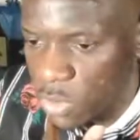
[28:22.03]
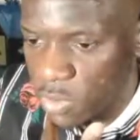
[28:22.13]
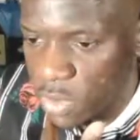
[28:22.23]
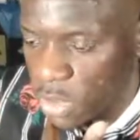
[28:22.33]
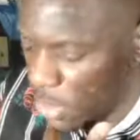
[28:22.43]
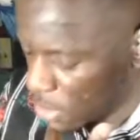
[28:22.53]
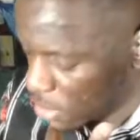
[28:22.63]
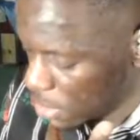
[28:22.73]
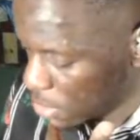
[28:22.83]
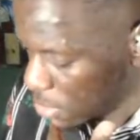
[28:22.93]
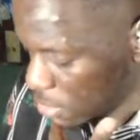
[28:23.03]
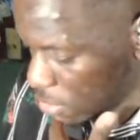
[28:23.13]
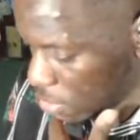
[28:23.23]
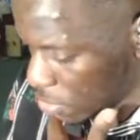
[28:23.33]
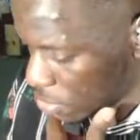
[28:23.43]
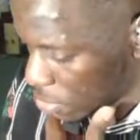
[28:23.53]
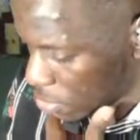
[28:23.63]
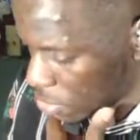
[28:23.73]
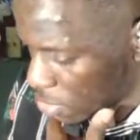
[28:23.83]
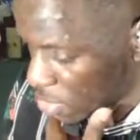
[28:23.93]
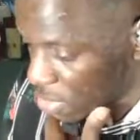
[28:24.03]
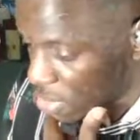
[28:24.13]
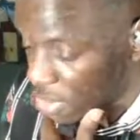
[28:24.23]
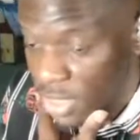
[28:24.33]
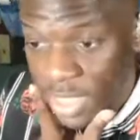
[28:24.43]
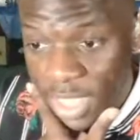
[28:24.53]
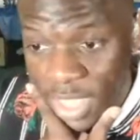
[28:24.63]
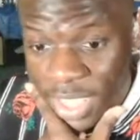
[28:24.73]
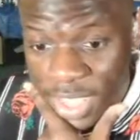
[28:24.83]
lie, like I never understood how they would put a webtoon into a manga format,